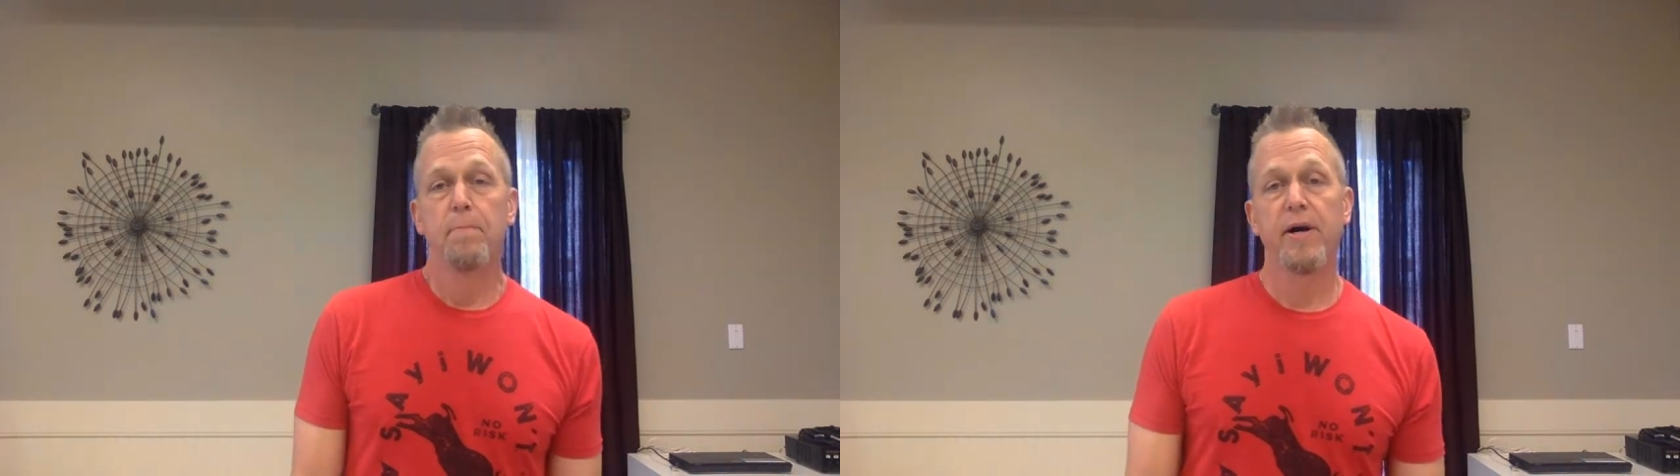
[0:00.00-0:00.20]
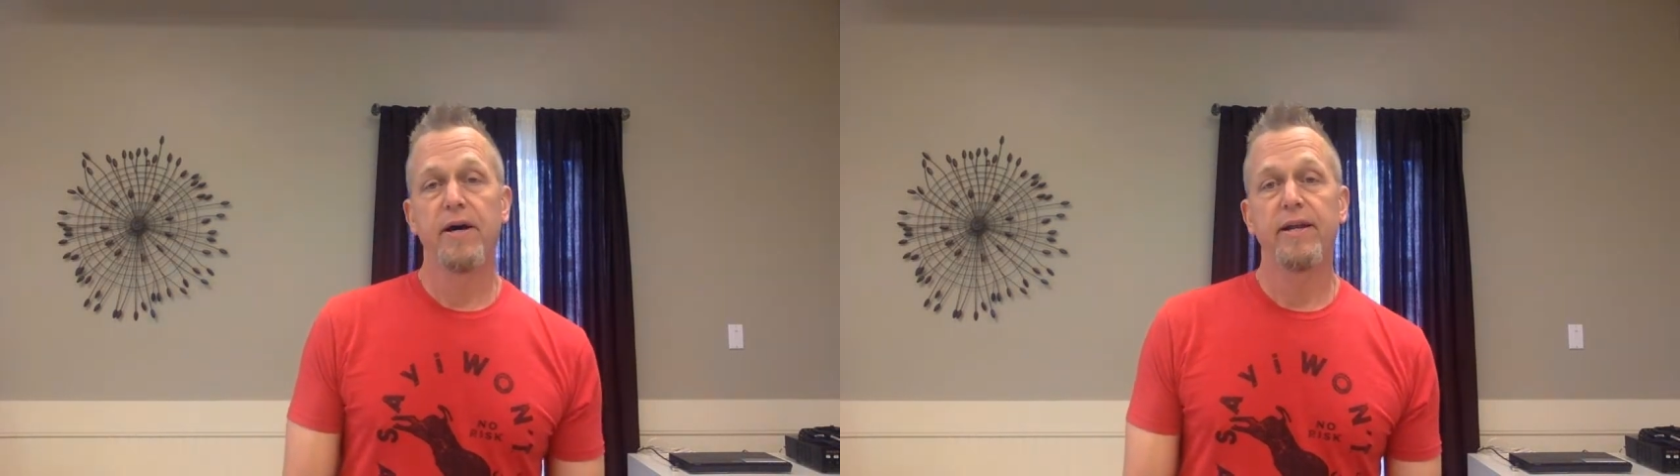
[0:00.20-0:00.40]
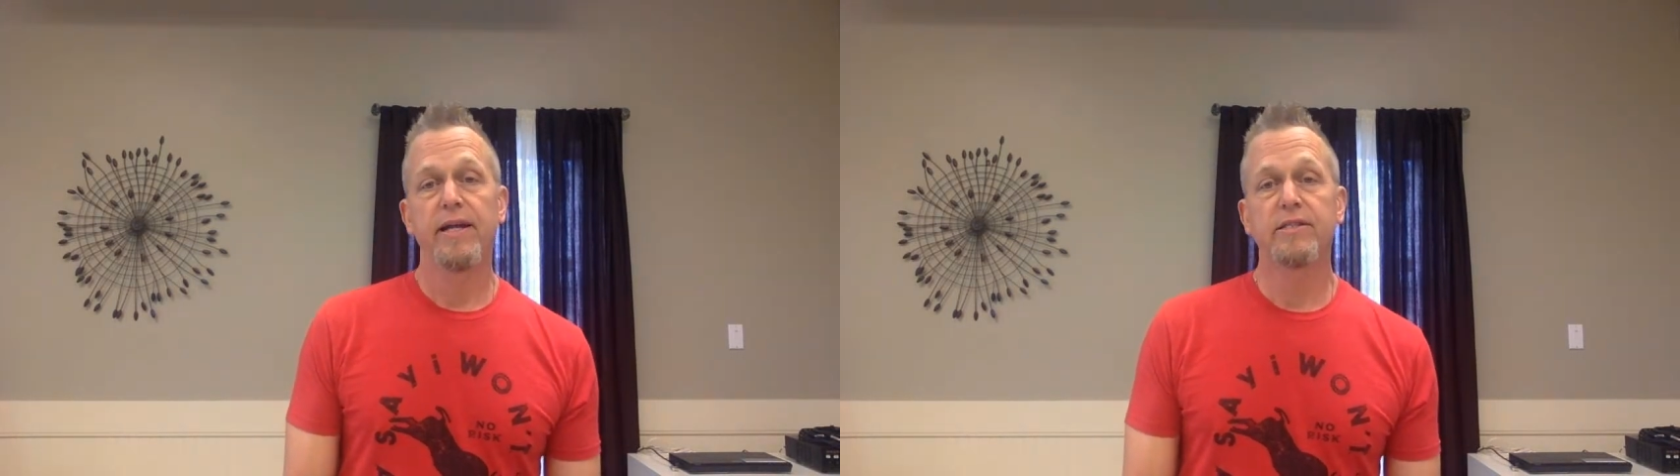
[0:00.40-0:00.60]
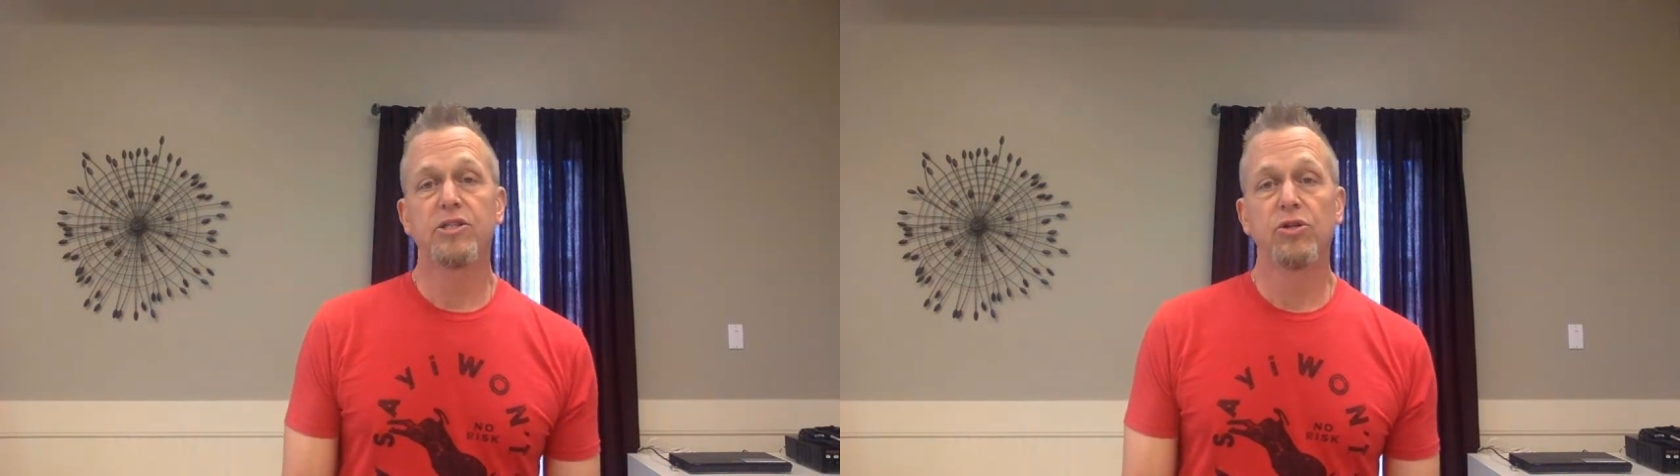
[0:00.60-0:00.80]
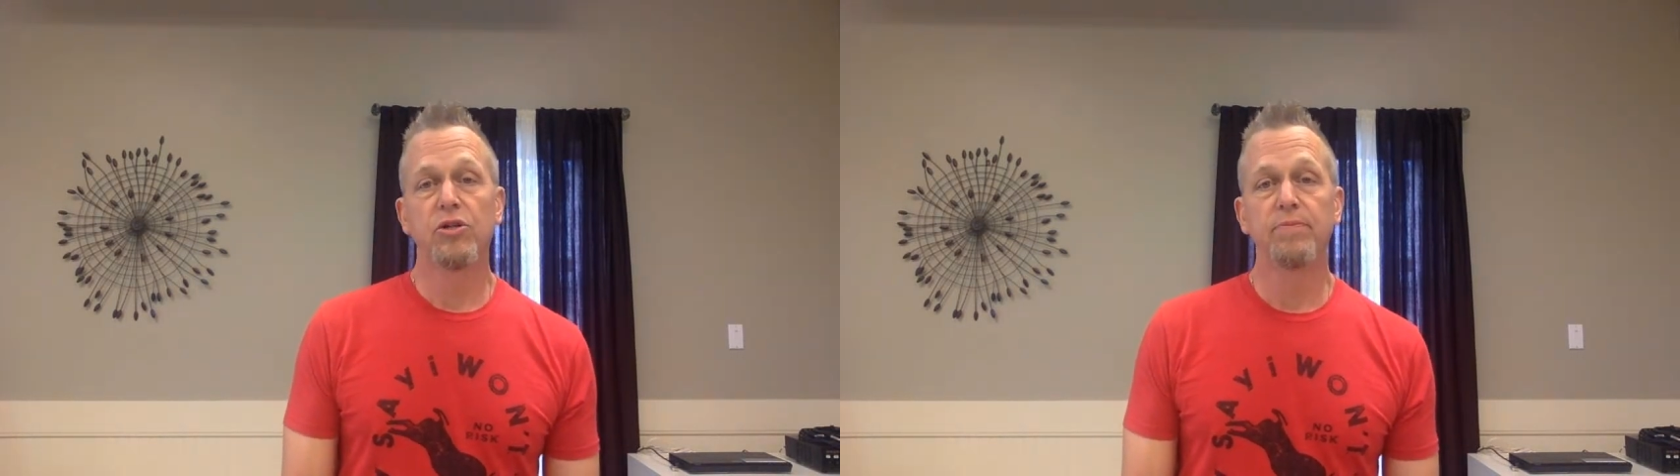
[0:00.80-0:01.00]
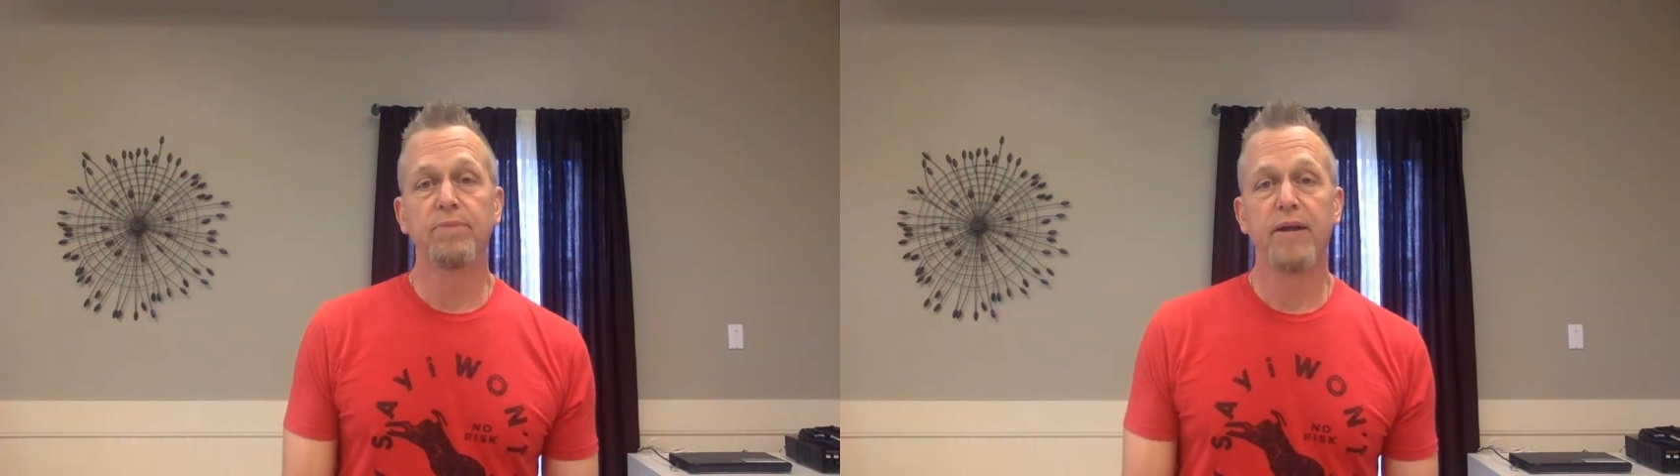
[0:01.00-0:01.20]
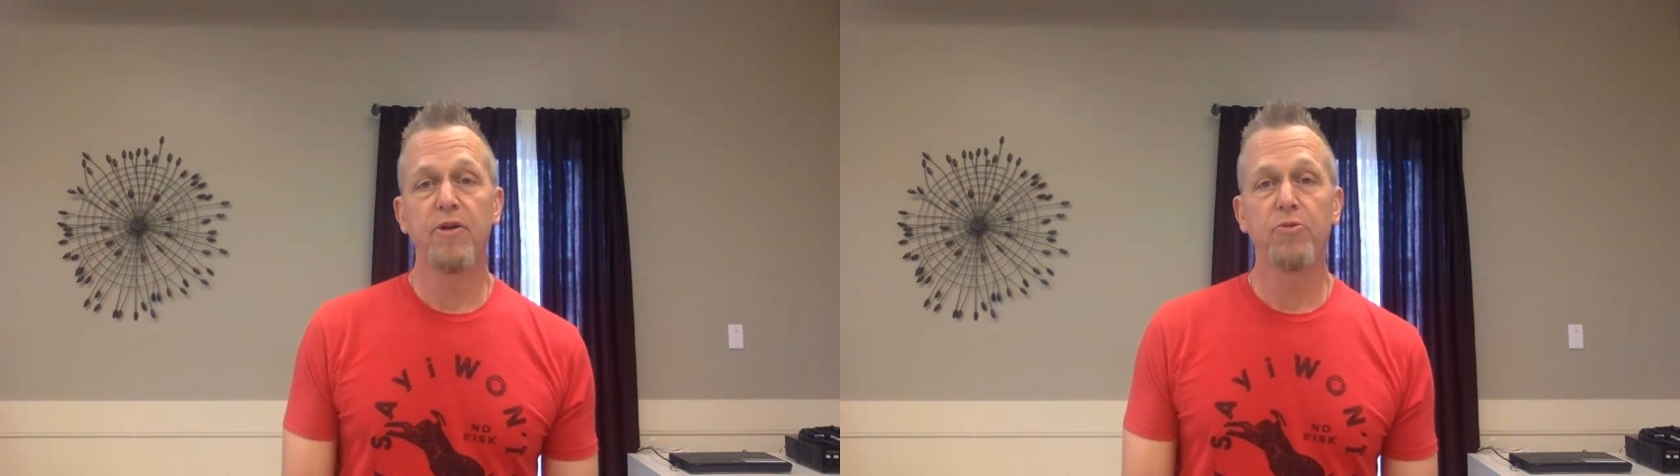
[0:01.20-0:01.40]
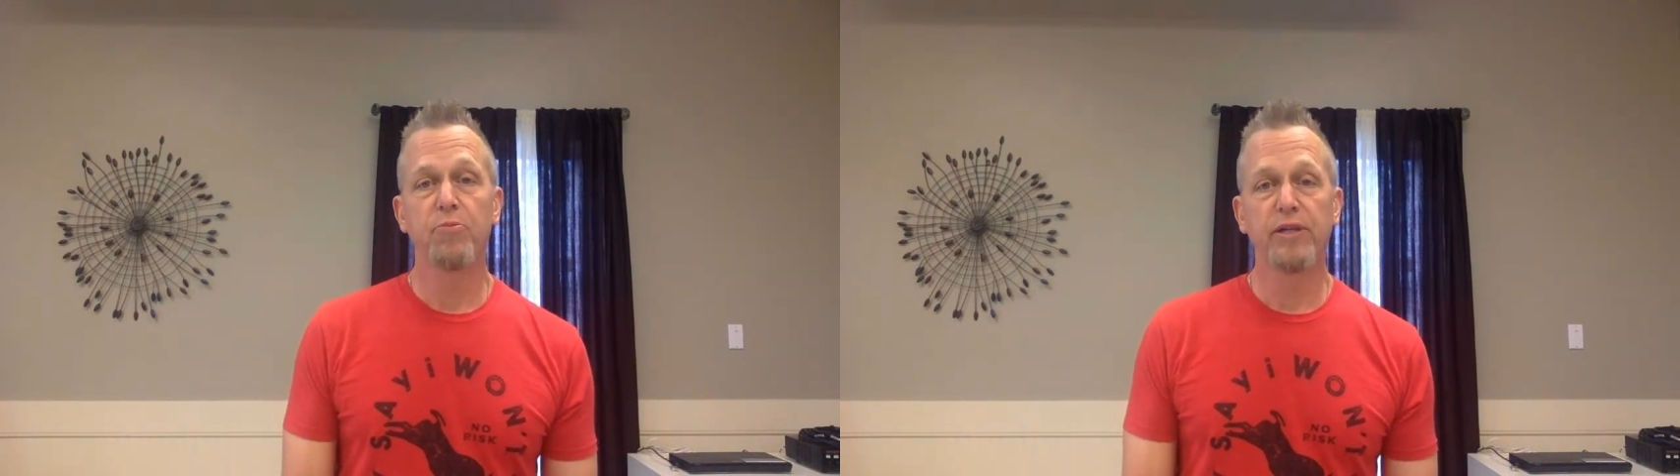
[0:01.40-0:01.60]
but it's still
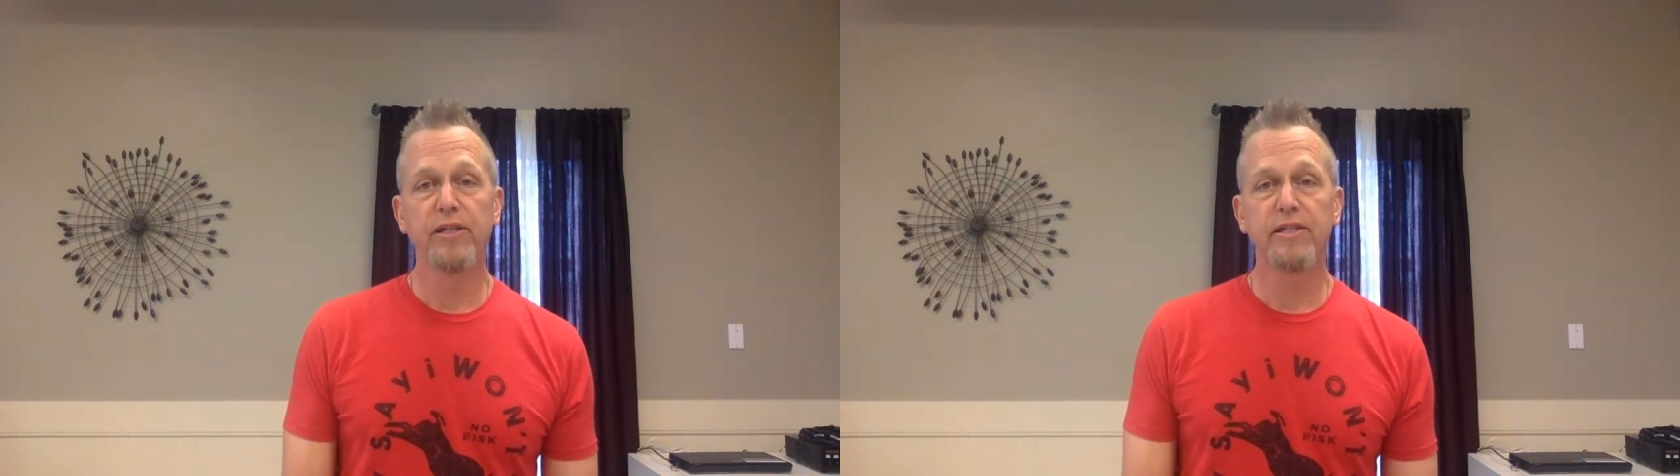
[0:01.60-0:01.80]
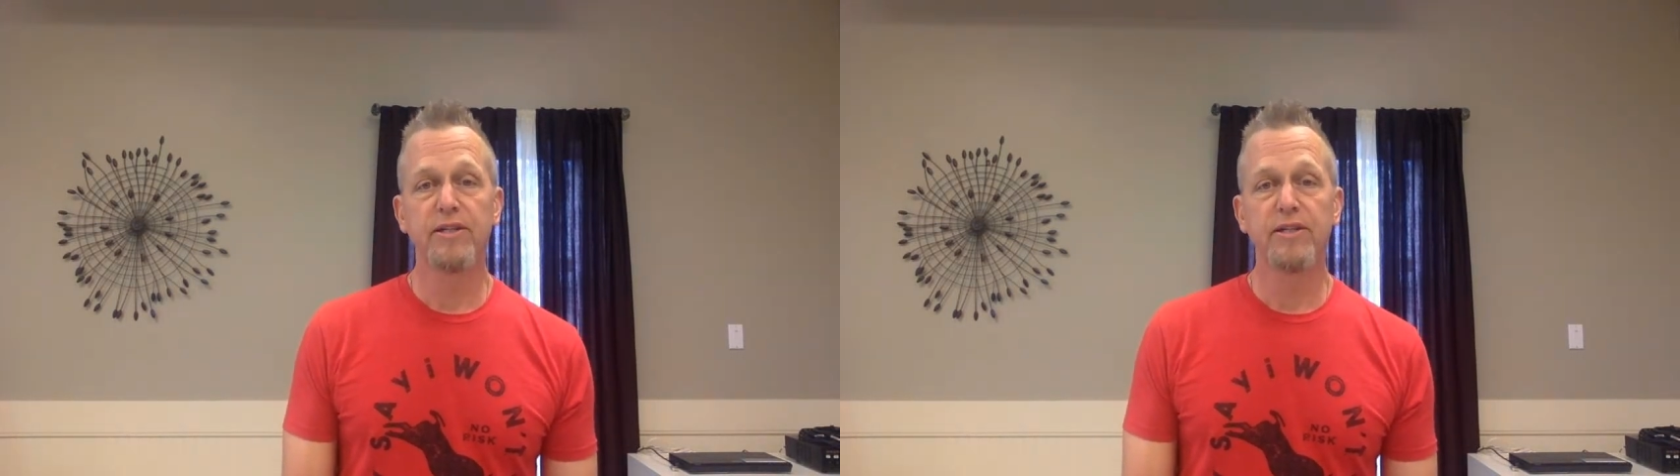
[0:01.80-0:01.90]
another place,